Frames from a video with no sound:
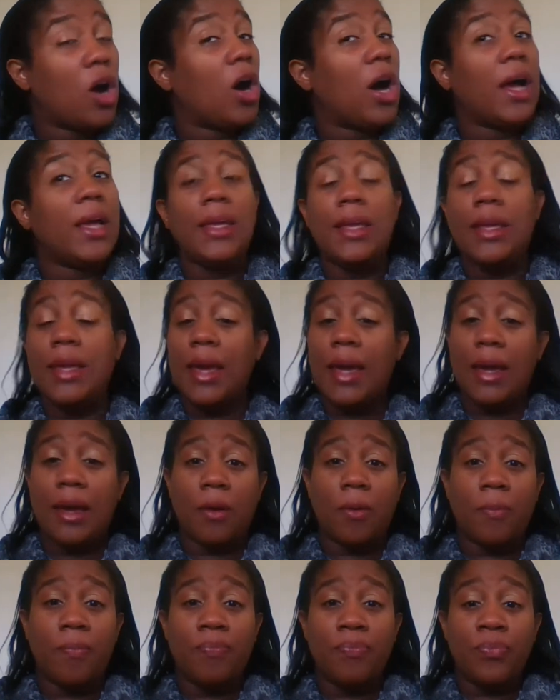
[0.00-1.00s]
A
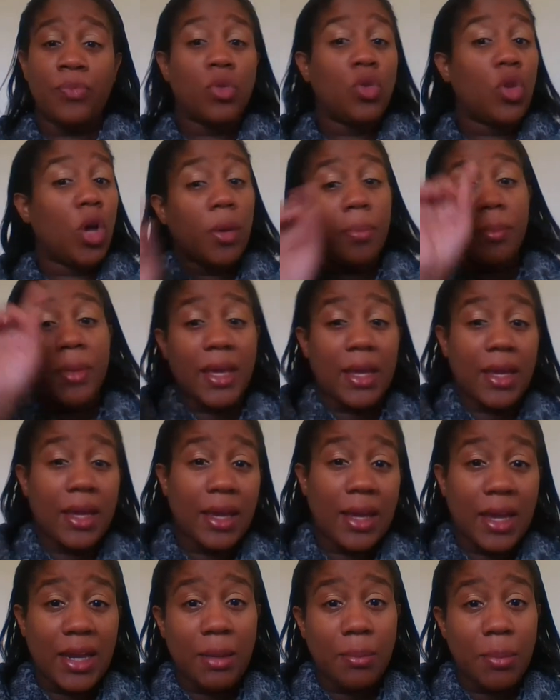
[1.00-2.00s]
year. Not
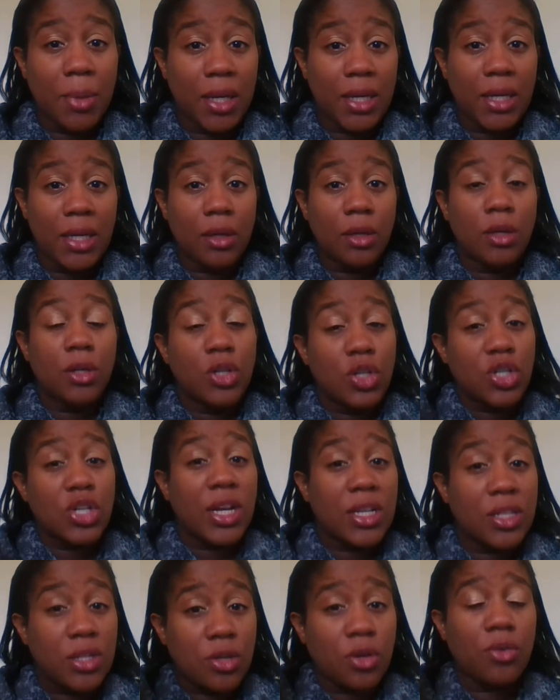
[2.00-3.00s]
making any money,
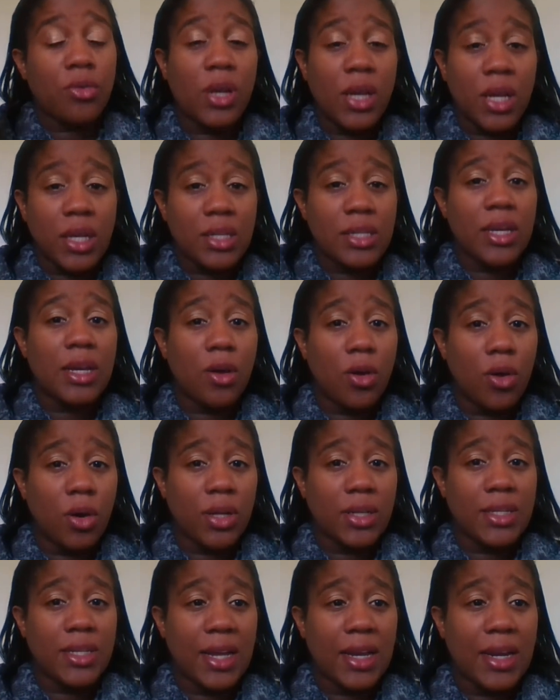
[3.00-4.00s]
just creating
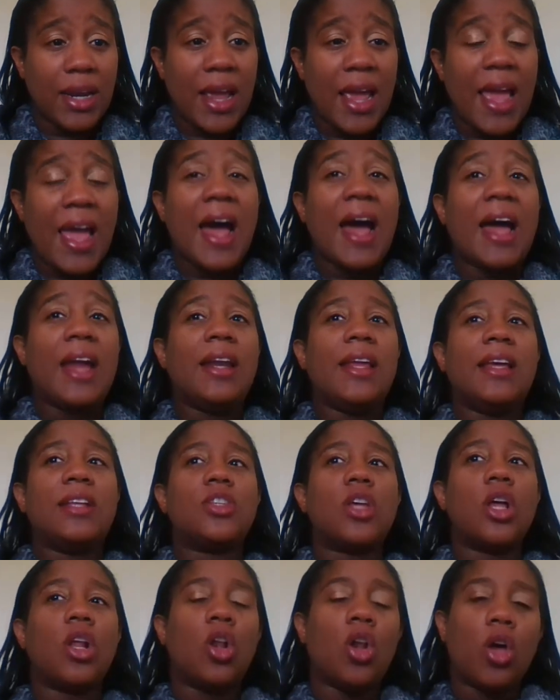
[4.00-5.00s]
content. And
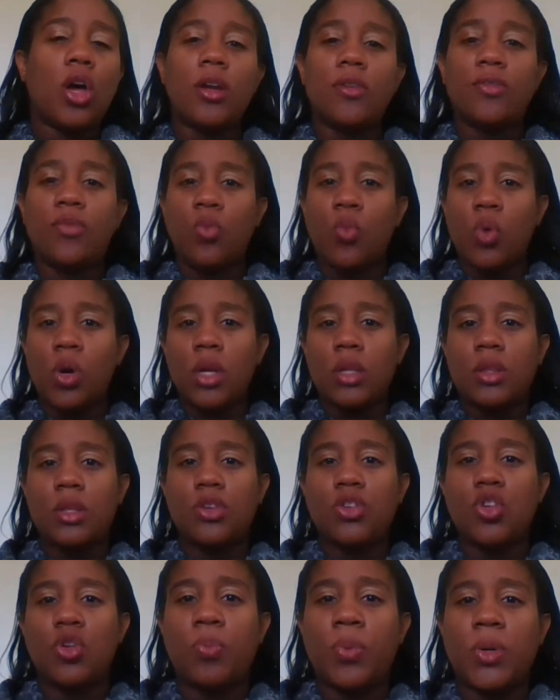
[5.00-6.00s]
it's a lot of work
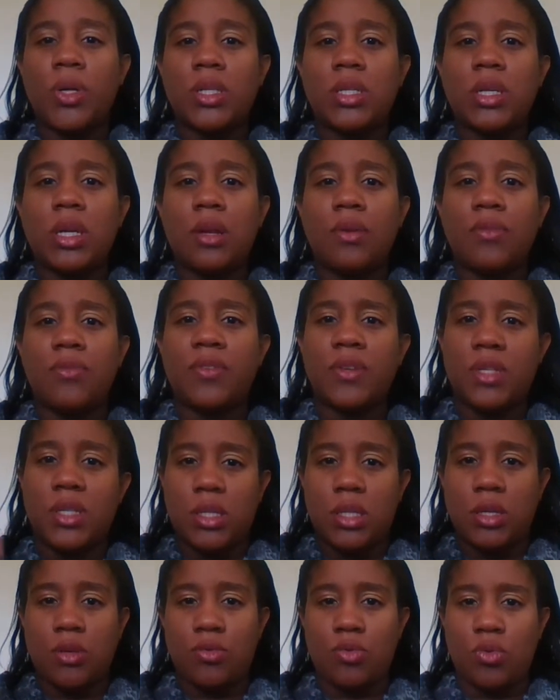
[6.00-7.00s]
that you put in for
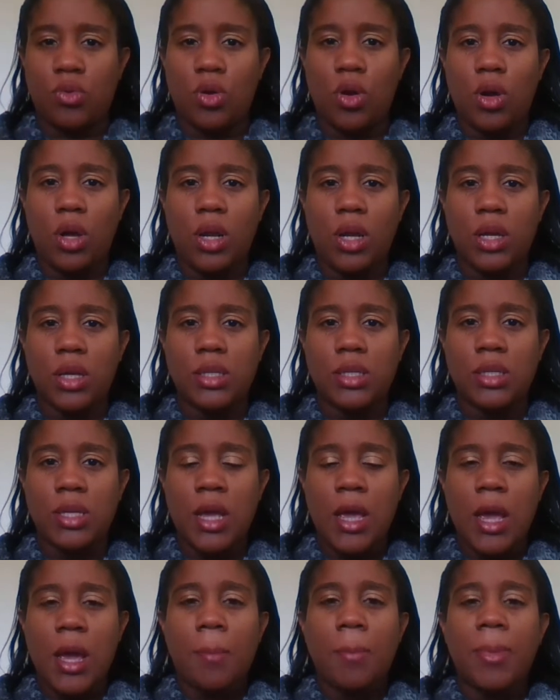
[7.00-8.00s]
$0.
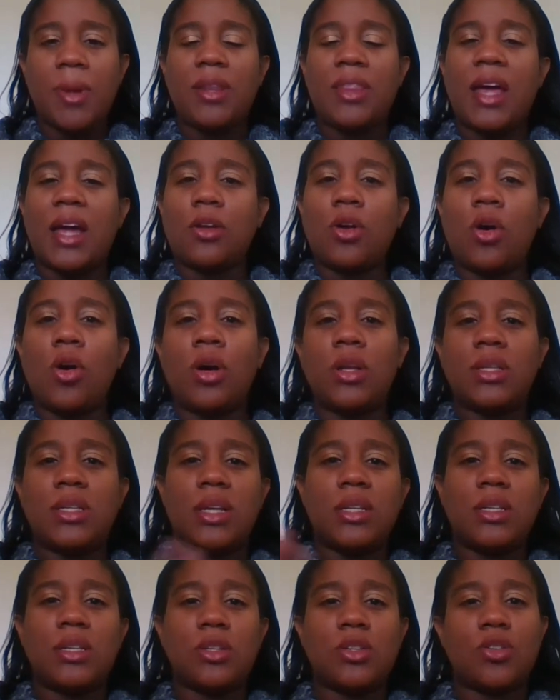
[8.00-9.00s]
But that
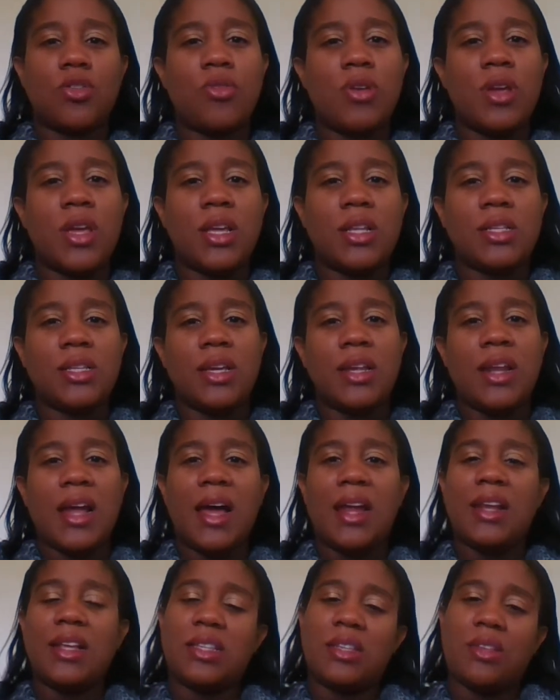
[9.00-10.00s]
content is created
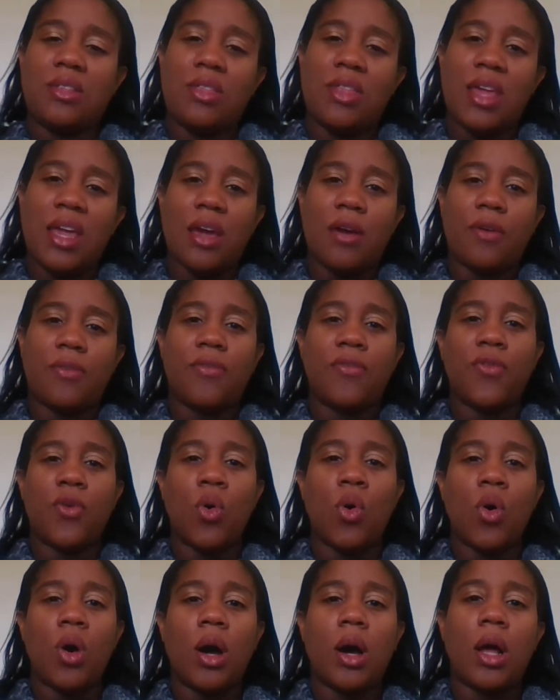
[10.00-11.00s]
and it's there
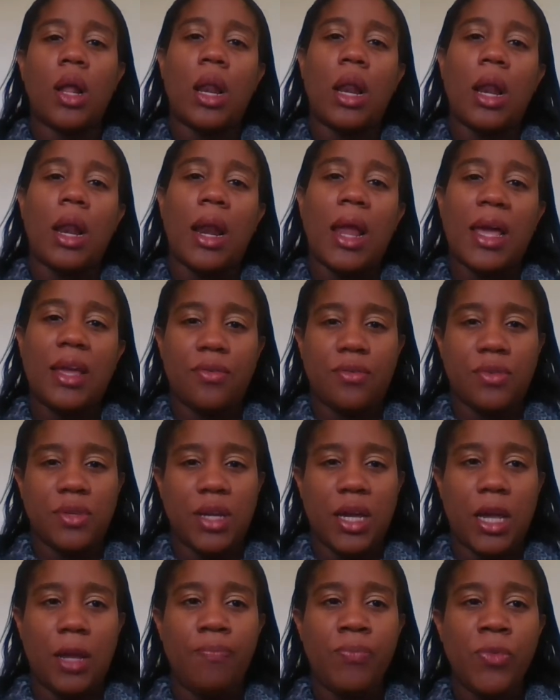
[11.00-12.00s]
for a
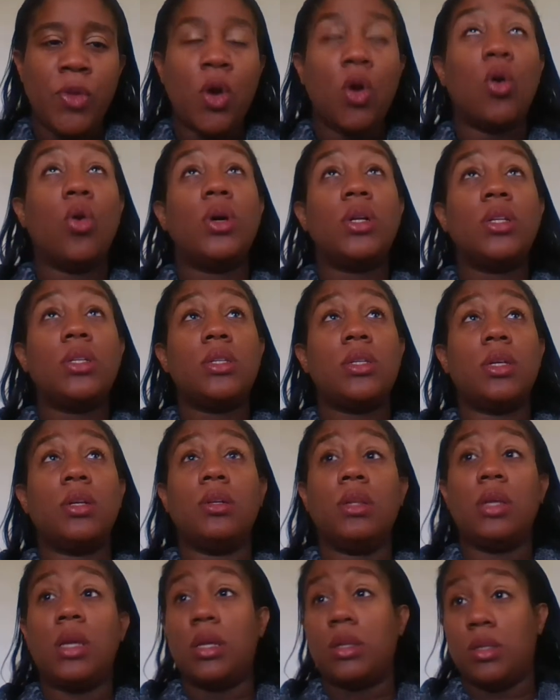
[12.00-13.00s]
lifetime
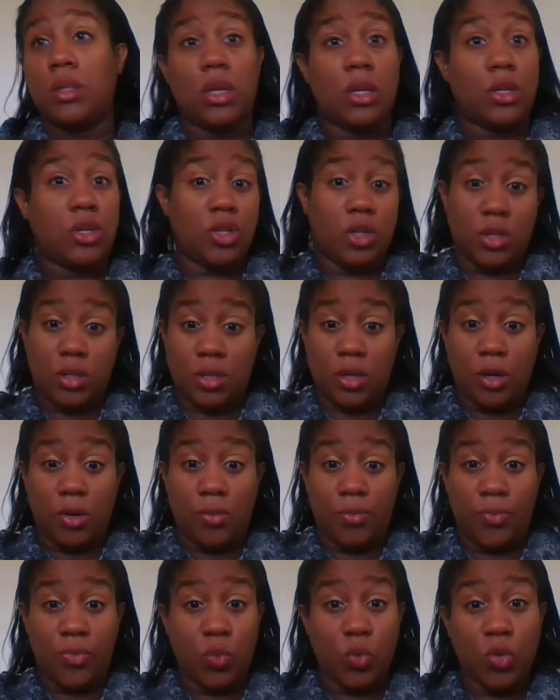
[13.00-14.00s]
until the internet shuts down,
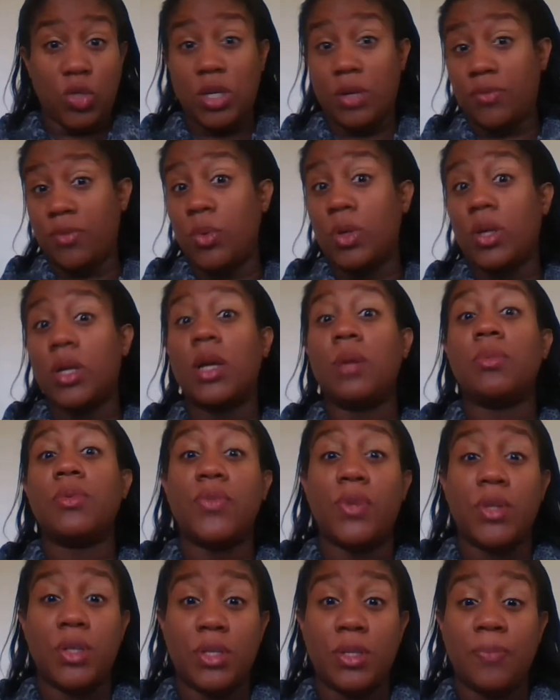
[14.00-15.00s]
whichever one comes
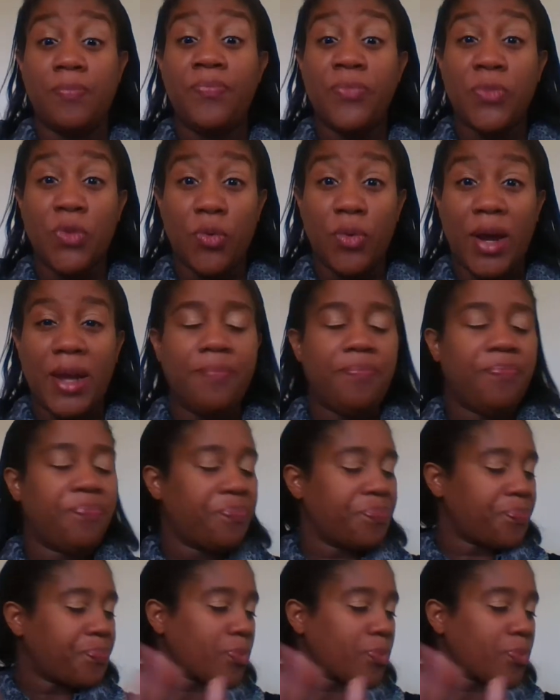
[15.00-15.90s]
first, right?